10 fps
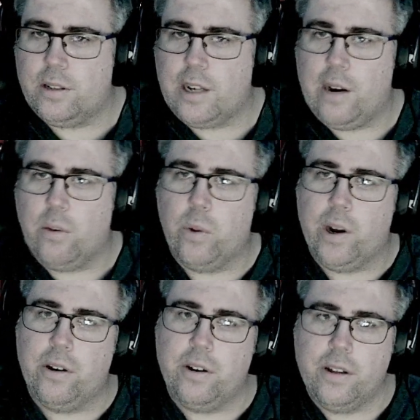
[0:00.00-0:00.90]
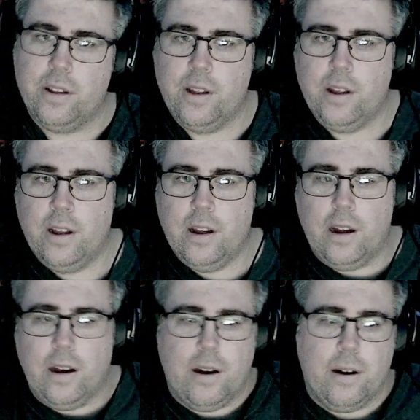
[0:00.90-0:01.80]
kind of weird.
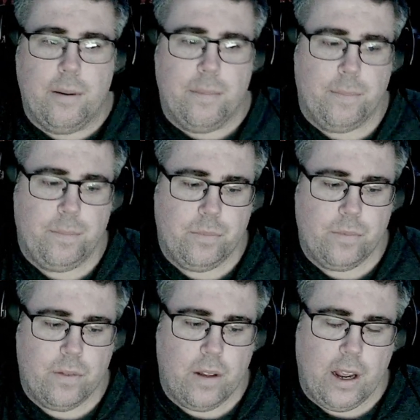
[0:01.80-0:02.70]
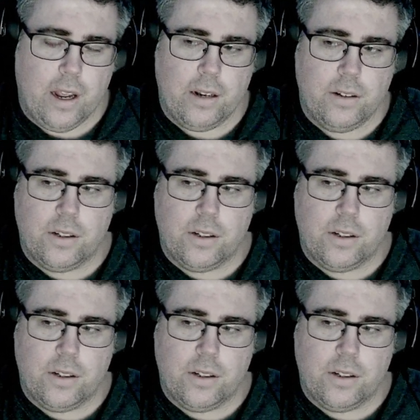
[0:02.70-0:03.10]
Um and